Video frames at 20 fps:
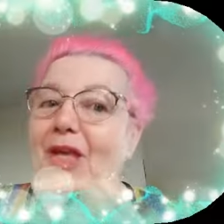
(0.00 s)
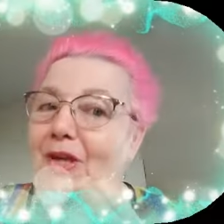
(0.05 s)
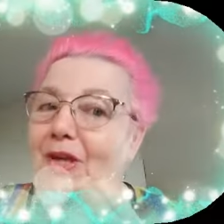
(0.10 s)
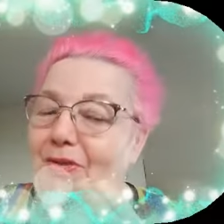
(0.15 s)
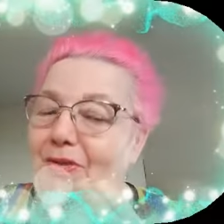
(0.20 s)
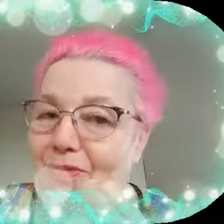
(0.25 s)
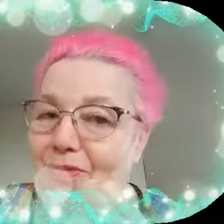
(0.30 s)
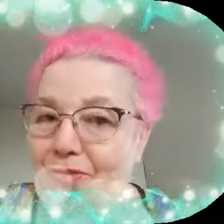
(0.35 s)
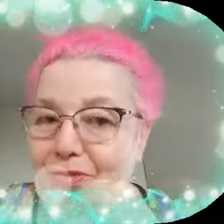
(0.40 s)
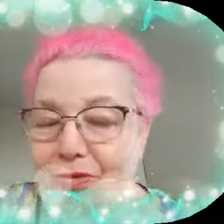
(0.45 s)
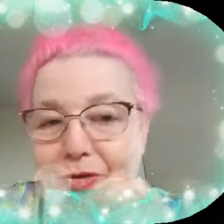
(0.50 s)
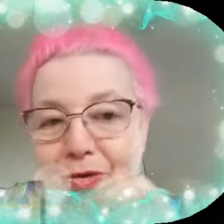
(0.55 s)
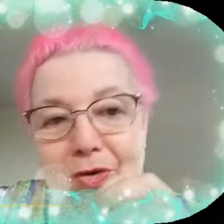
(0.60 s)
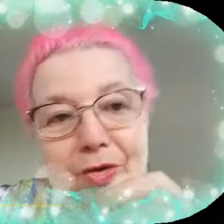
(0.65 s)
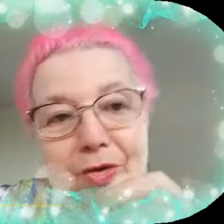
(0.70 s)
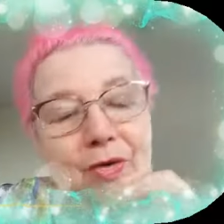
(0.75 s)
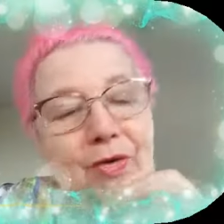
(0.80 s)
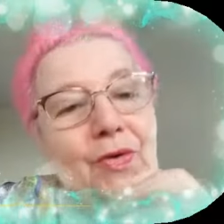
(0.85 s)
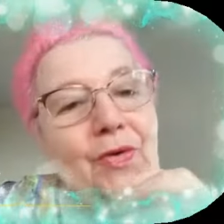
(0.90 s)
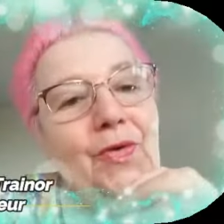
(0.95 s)

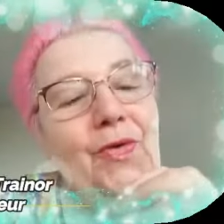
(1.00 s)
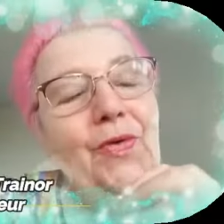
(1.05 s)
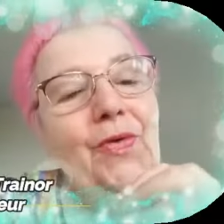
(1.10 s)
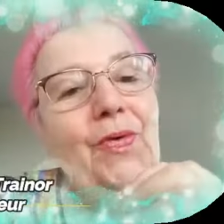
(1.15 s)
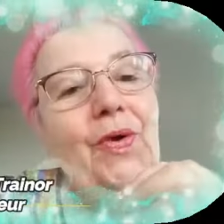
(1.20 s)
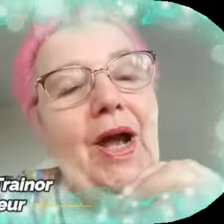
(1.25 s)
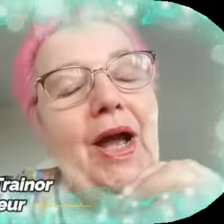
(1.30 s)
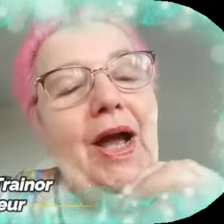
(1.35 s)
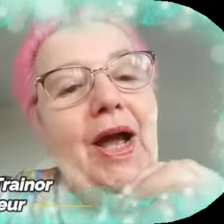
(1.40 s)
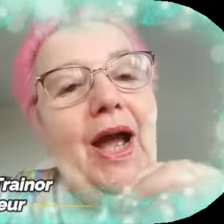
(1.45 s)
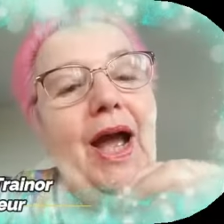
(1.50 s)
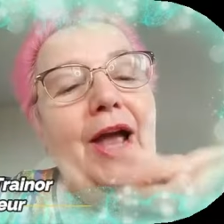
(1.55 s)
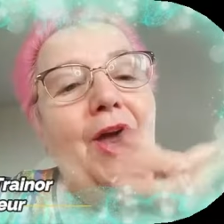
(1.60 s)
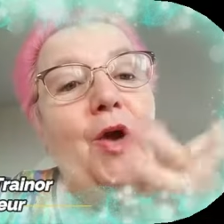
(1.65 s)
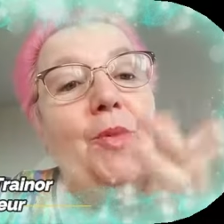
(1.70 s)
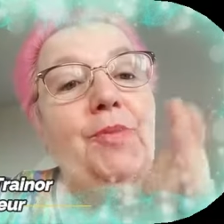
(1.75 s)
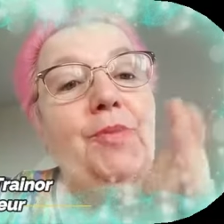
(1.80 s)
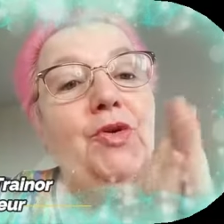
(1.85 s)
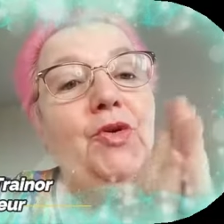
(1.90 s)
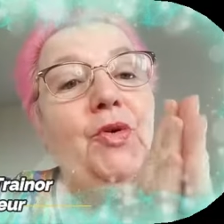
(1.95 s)
So, I
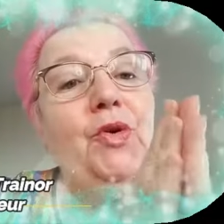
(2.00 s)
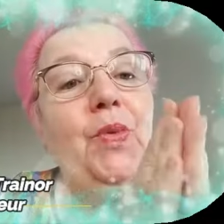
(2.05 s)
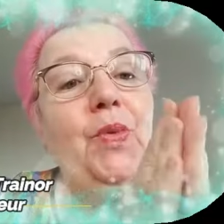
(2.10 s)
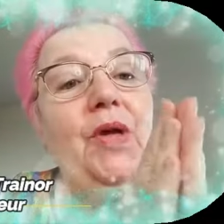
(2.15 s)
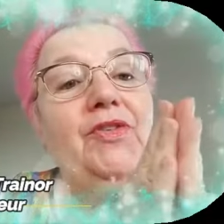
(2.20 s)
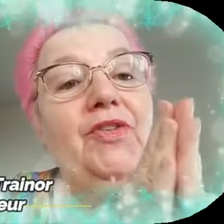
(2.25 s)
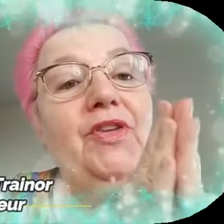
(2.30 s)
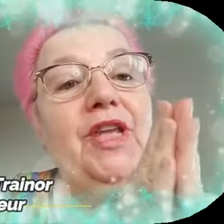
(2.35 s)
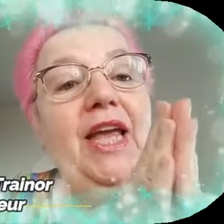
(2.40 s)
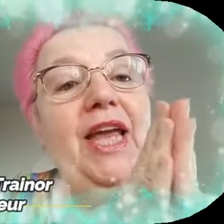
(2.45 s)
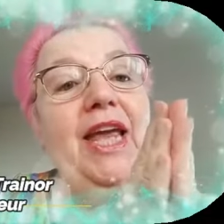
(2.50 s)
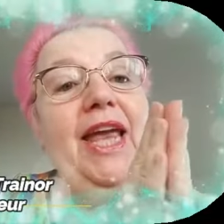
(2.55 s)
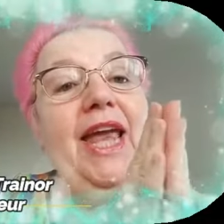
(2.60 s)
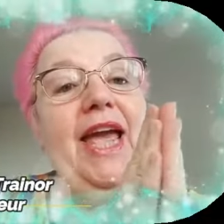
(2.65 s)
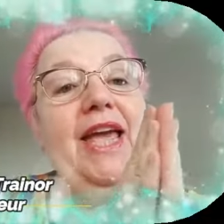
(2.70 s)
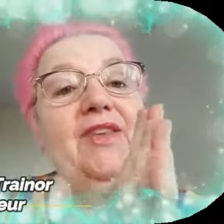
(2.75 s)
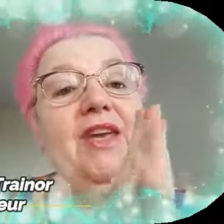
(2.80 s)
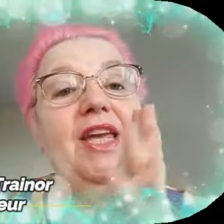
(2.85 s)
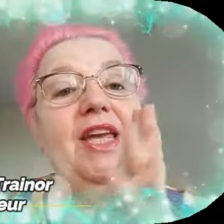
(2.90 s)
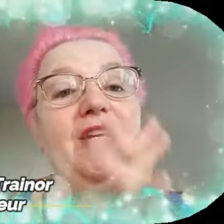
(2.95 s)
hope you're doing well today
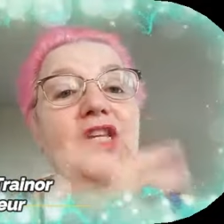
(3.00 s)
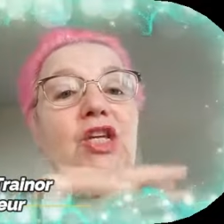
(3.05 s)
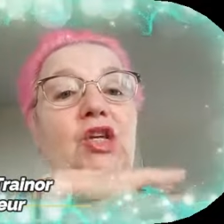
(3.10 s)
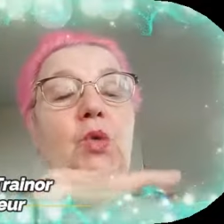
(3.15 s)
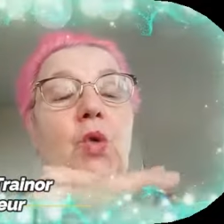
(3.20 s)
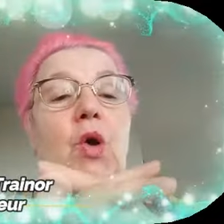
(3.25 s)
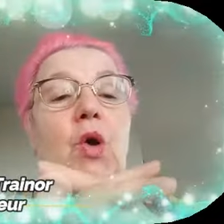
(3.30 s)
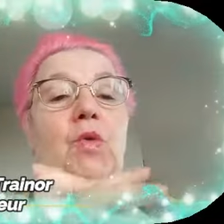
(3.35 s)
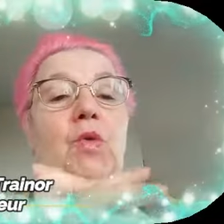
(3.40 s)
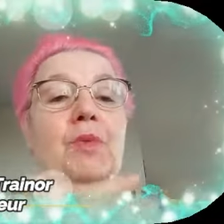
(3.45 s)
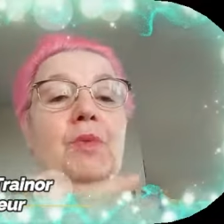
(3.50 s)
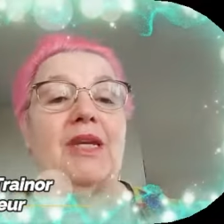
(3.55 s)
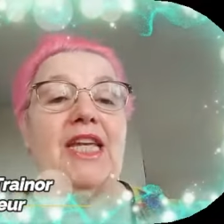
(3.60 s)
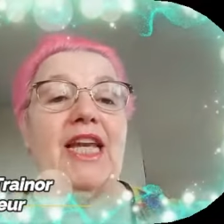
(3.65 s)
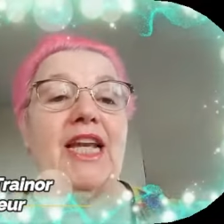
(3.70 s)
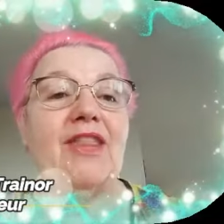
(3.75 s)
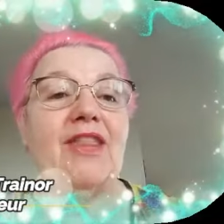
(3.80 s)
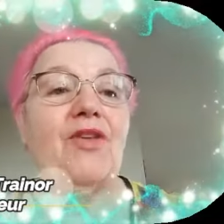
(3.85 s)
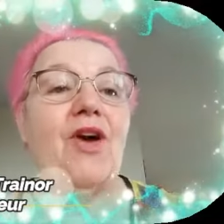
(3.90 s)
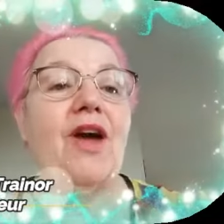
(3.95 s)
as I continue on with my
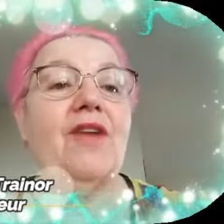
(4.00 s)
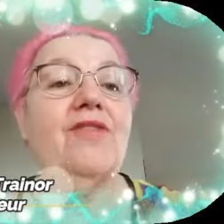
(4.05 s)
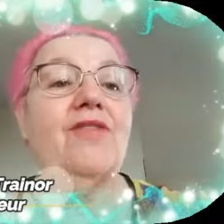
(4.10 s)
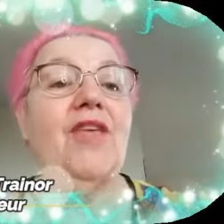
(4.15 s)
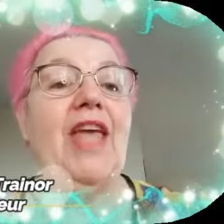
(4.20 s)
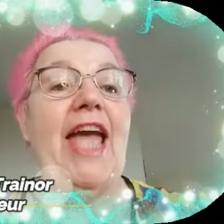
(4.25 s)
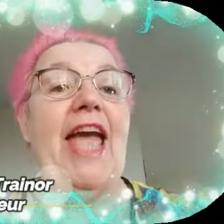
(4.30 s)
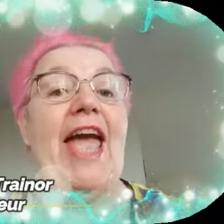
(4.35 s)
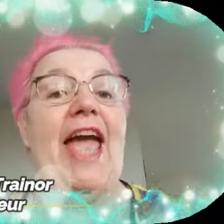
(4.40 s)
daily thoughts.